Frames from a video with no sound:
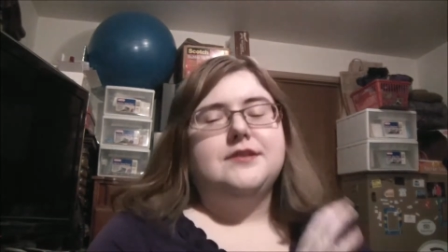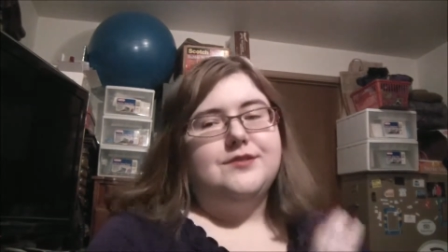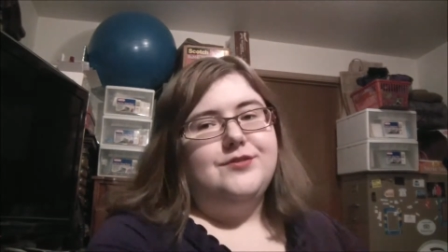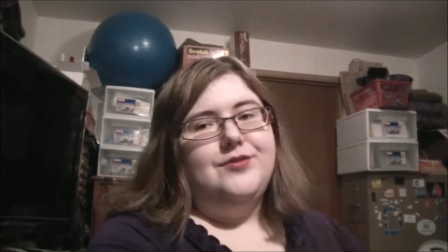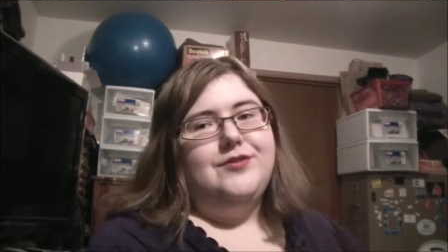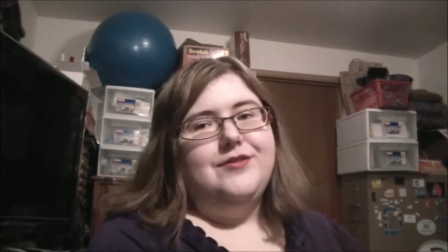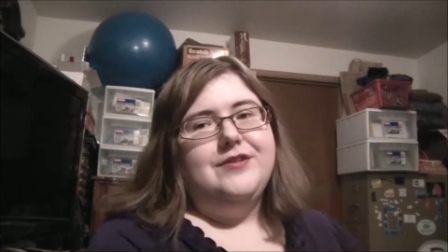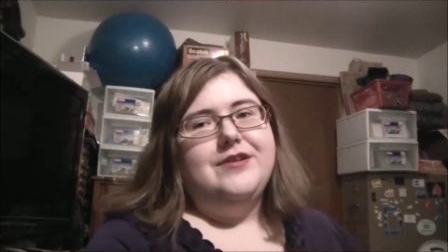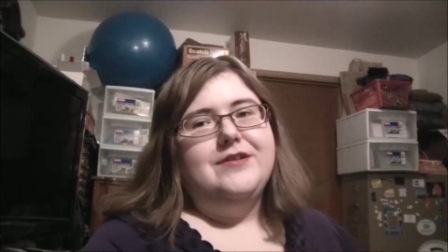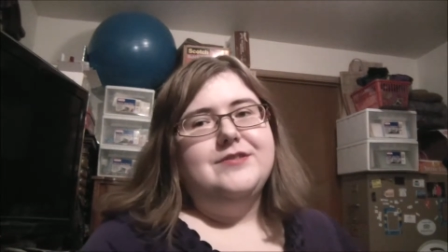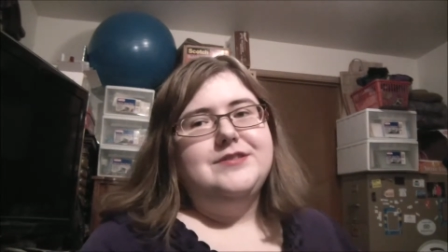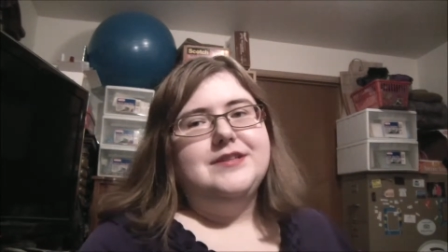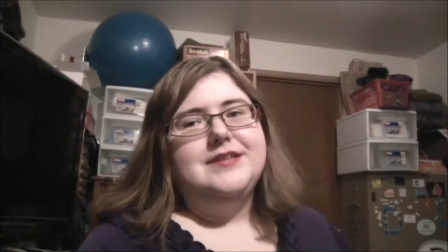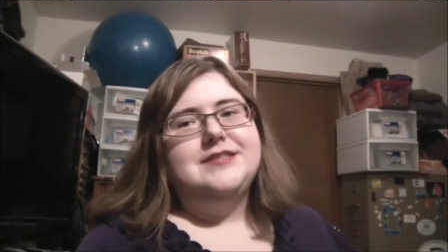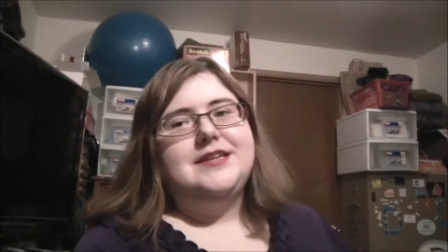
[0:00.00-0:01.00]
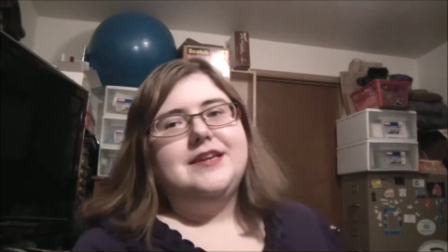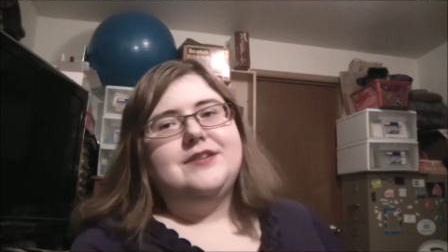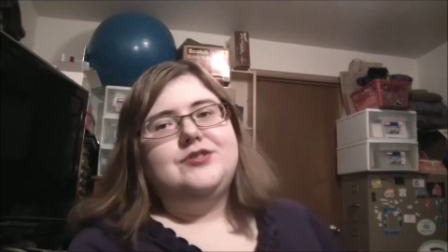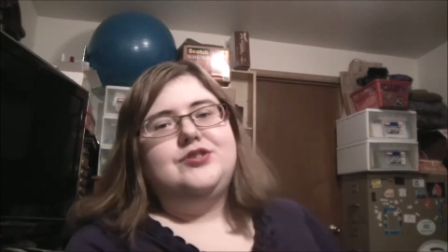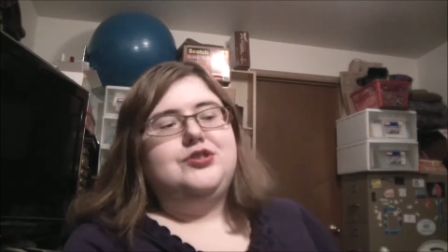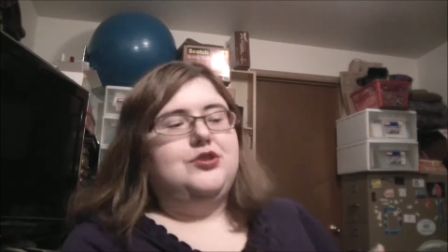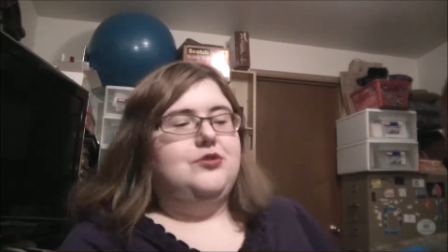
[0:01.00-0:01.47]
let's ignore those and let's
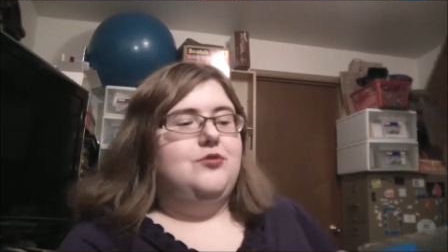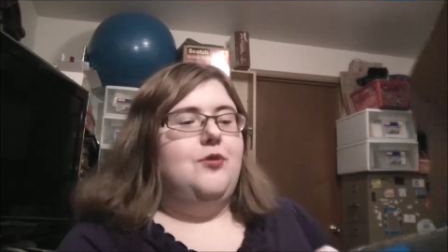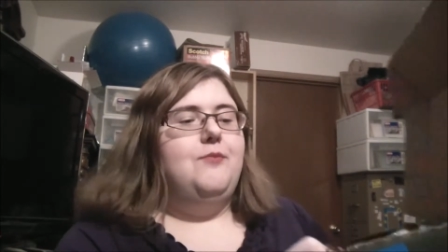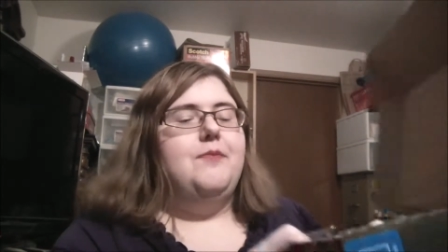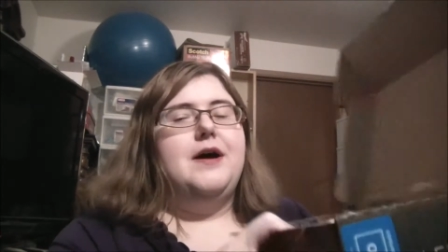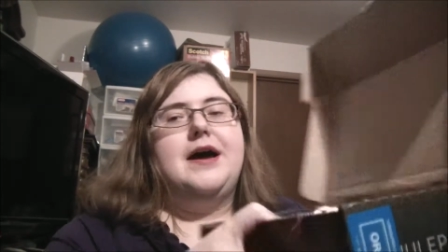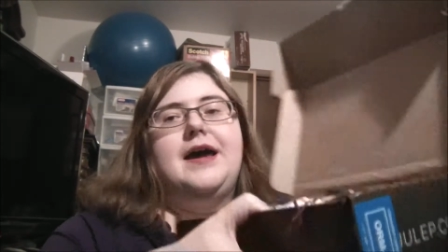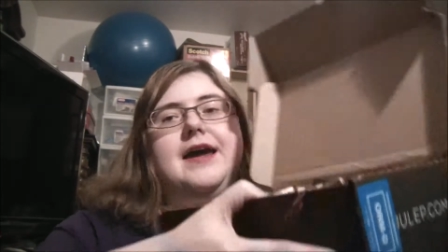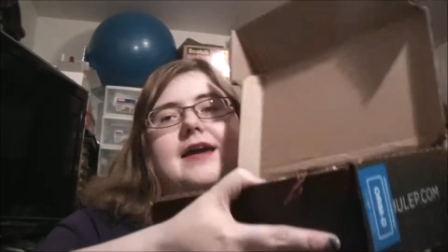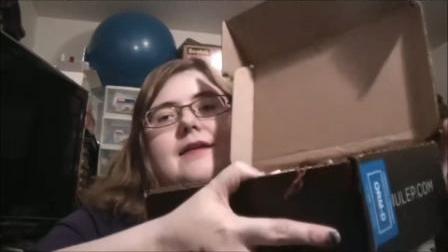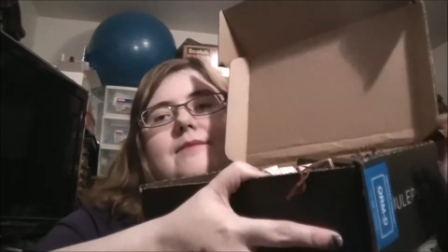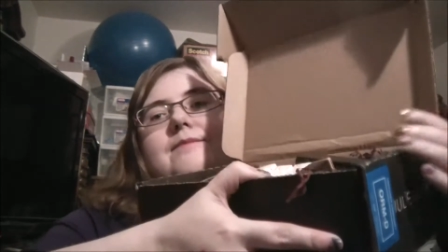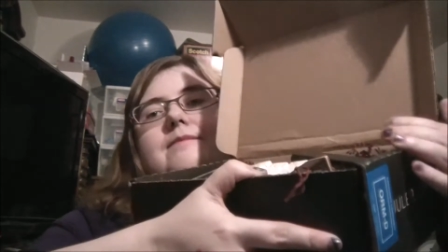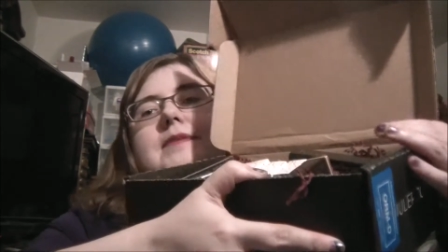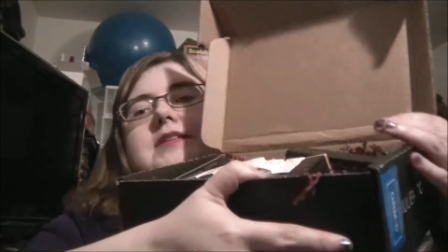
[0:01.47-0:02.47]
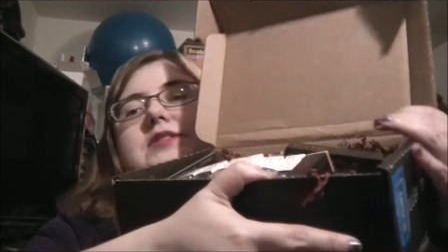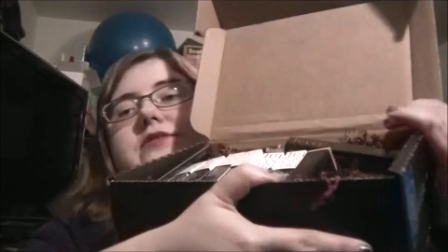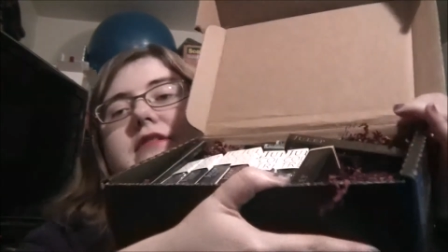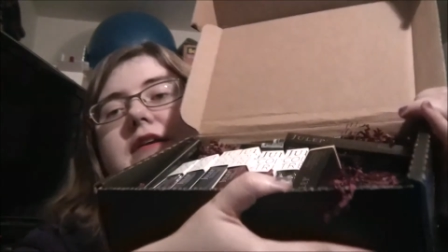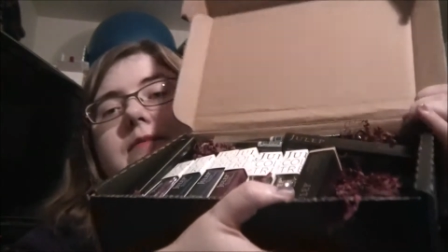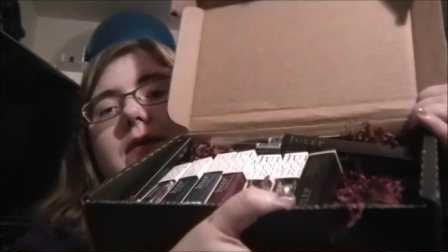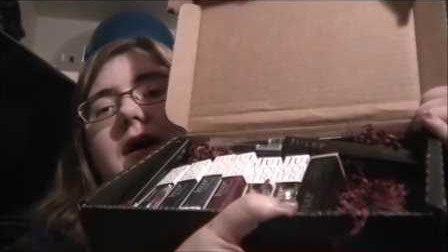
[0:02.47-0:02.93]
get to my
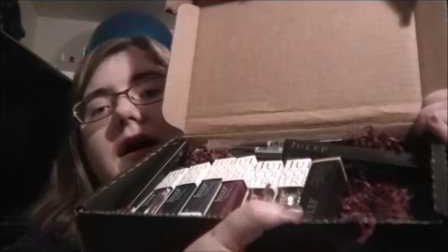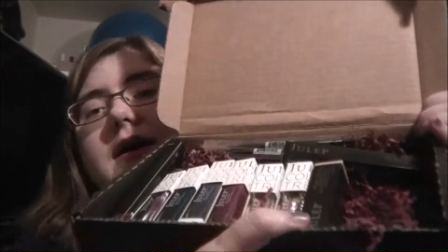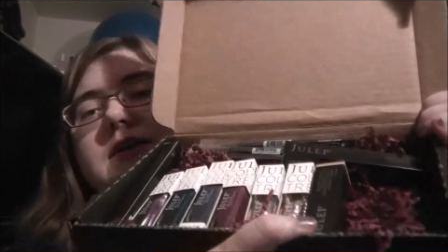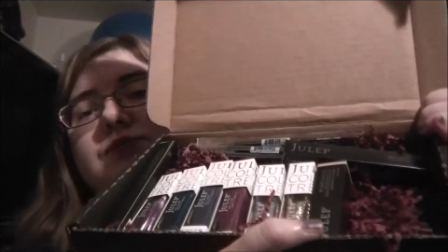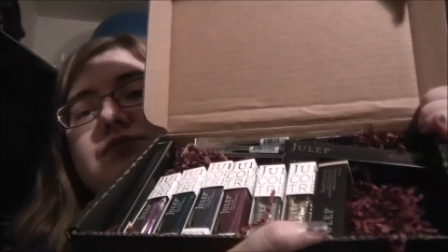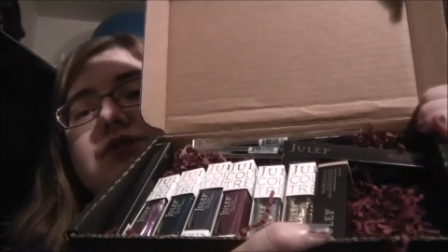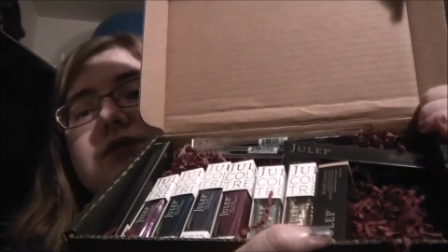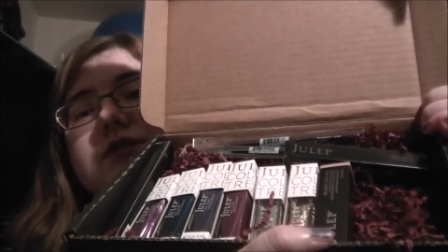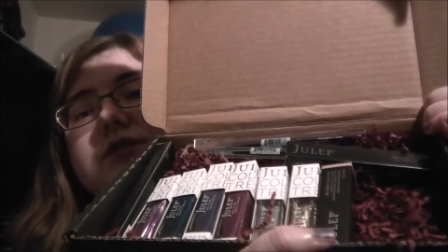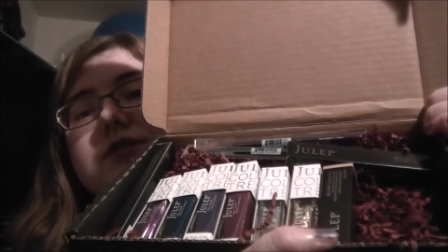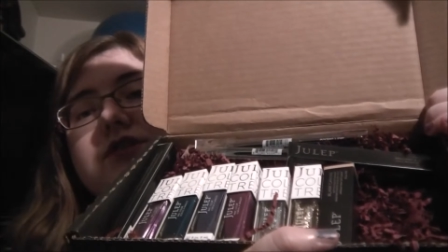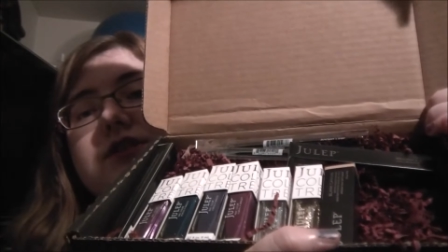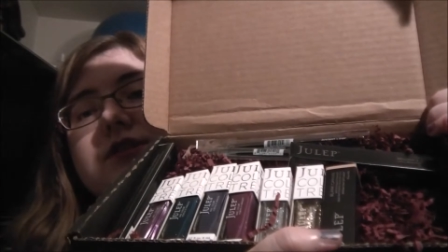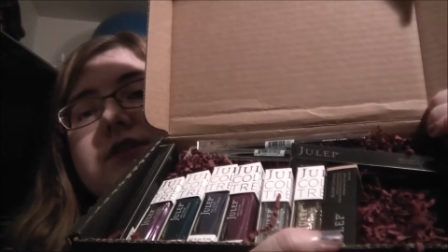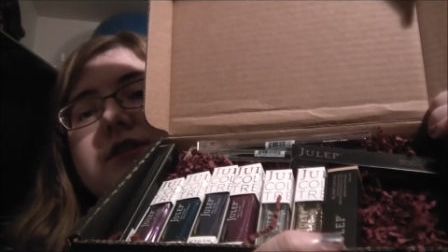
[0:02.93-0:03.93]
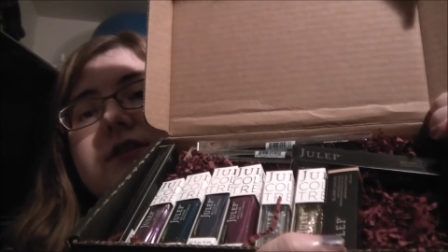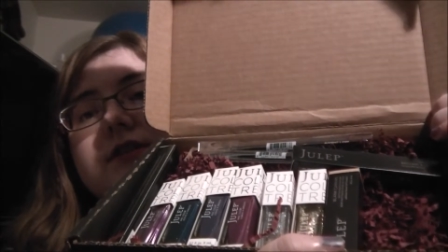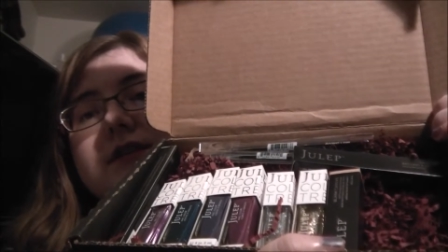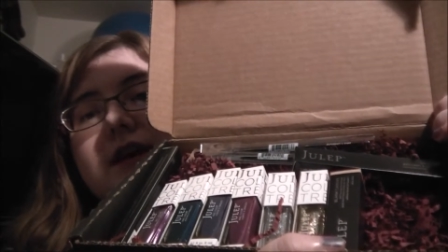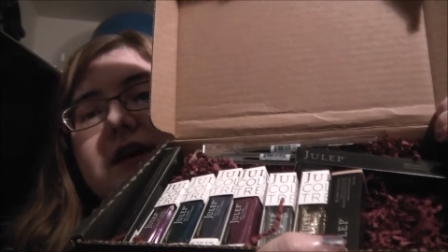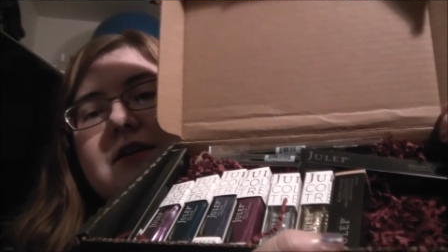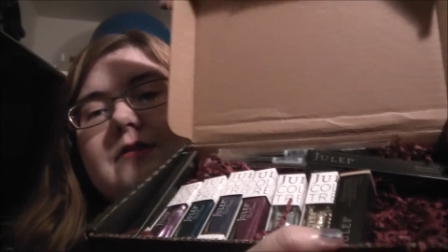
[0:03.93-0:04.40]
mystery box, which is just
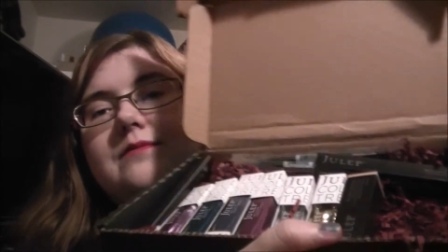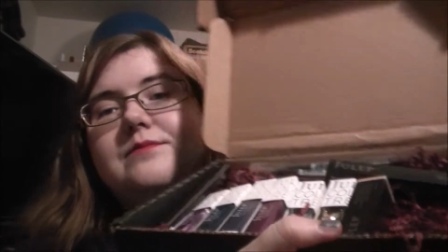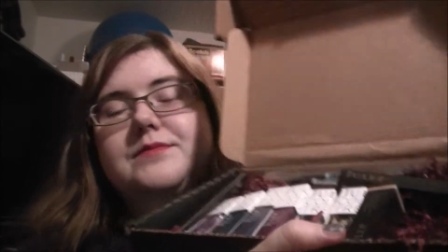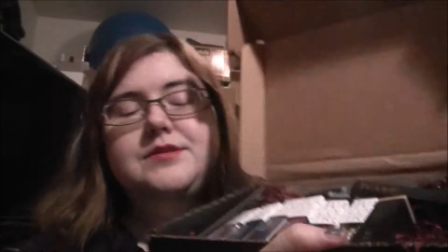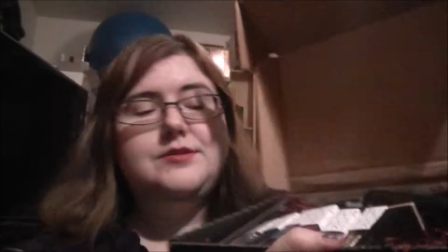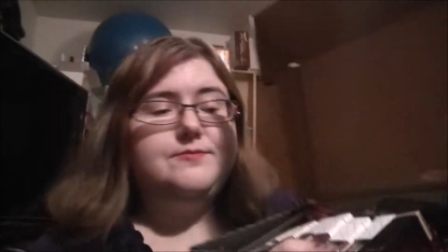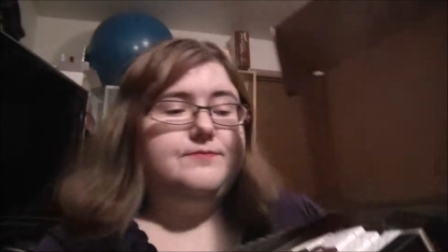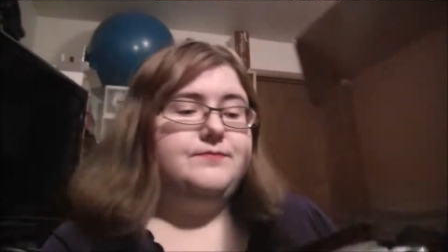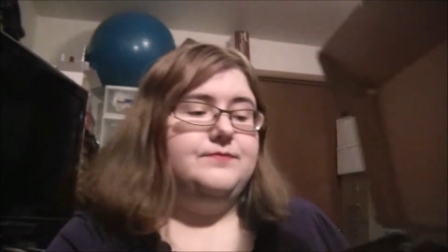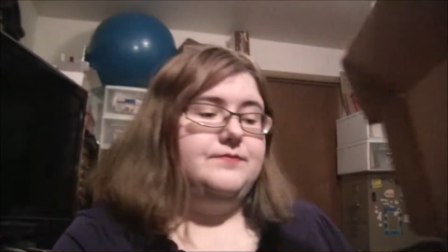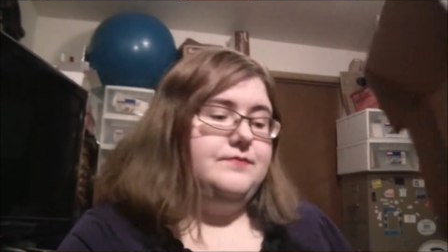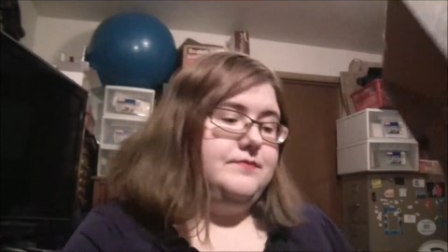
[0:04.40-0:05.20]
these items.